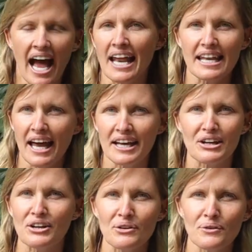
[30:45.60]
aren't like
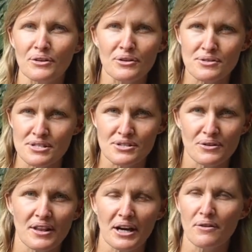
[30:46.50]
you're used
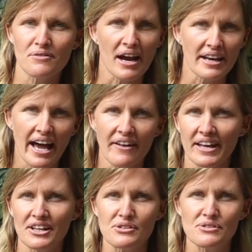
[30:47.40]
to. They don't run
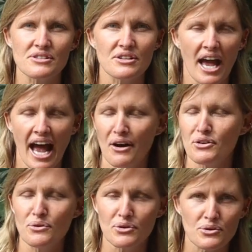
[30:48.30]
how
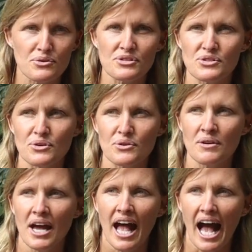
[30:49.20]
you're used
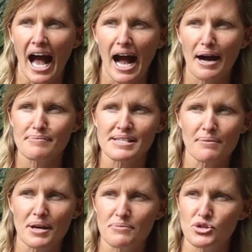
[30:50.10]
to.
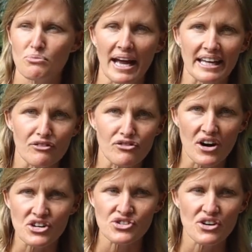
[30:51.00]
Sometimes you might get
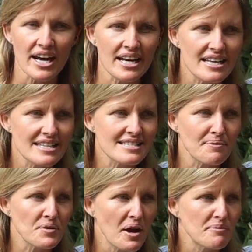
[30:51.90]
frustrated.
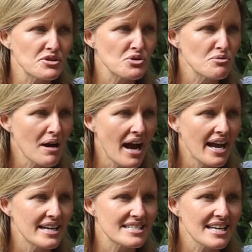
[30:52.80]
Sometimes you
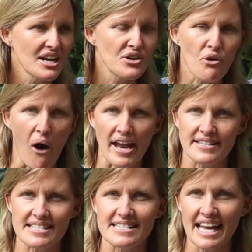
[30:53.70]
might not
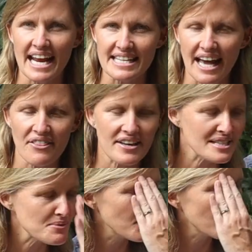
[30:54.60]
understand how
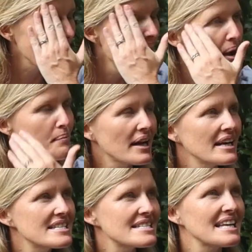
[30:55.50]
things work. But
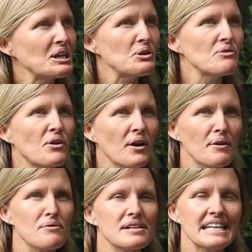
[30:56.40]
I just think you've got
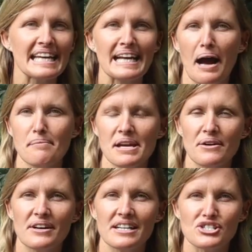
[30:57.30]
to really come
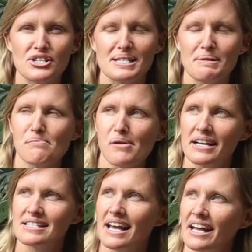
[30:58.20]
here and just
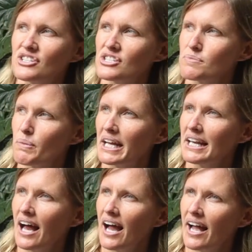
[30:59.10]
embrace it and just be
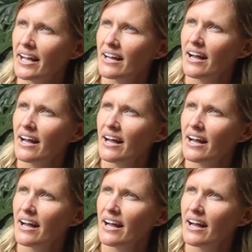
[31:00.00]
like,